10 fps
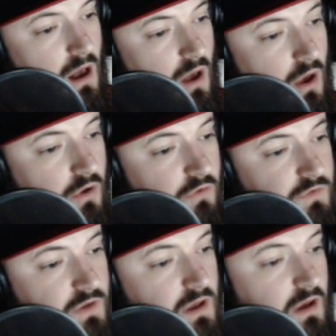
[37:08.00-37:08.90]

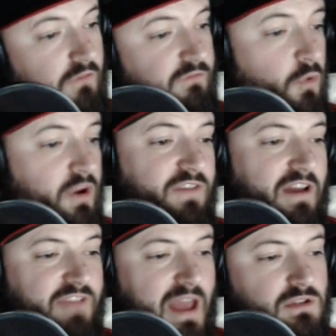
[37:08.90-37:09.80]
of
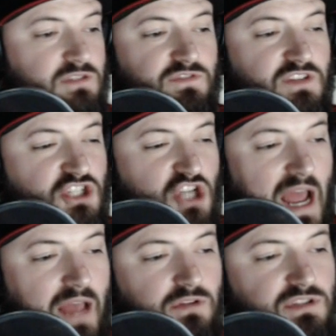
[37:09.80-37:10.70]
45 counts of
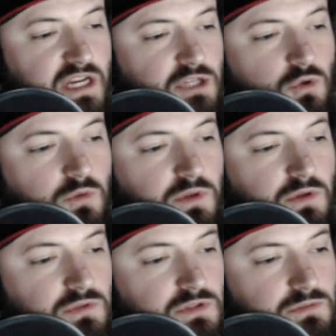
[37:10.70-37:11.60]
child sexual
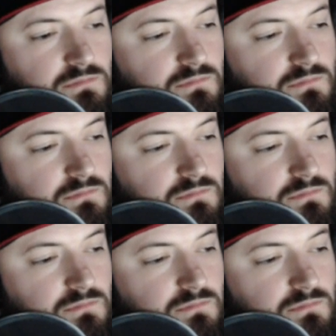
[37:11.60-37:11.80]
abuse,